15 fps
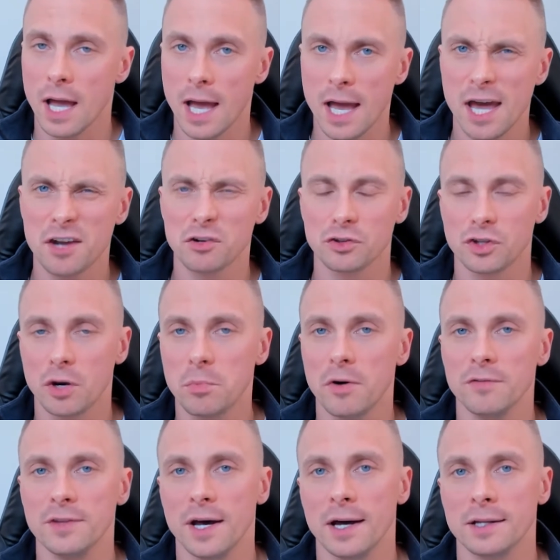And on top
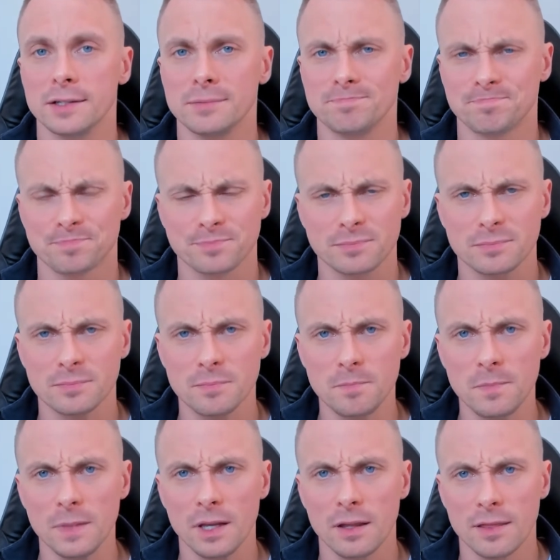of that,
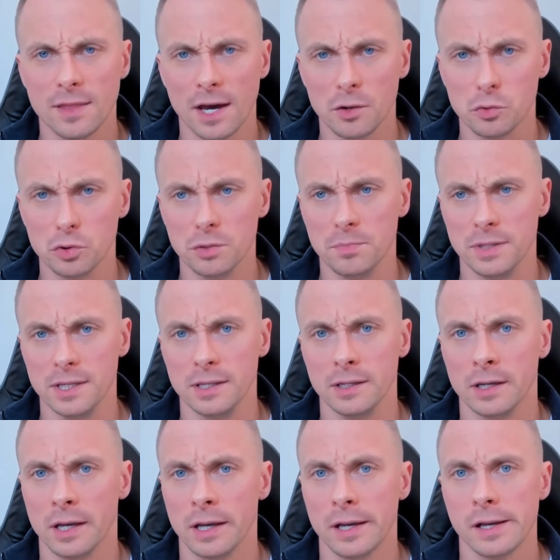that would be